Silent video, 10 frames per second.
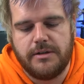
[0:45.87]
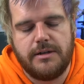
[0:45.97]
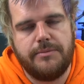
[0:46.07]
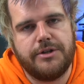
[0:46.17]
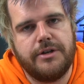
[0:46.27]

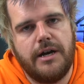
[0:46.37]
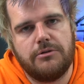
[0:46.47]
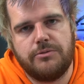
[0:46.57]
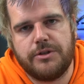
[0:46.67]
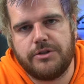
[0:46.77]
So let me show you
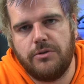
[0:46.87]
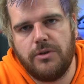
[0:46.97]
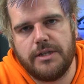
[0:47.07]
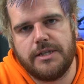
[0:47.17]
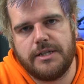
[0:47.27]
how to
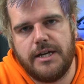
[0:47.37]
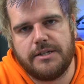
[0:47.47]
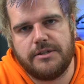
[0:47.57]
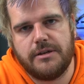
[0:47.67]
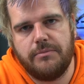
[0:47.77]
install this. It's
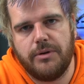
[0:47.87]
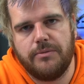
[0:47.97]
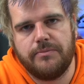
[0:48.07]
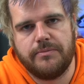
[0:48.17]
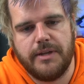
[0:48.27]
nice and simple.
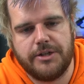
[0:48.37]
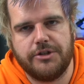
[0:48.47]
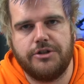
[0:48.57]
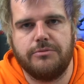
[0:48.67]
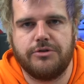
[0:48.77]
Let's
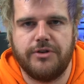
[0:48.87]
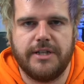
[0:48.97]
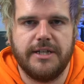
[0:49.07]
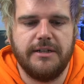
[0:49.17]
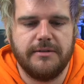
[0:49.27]
just jump
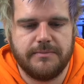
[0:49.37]
straight in.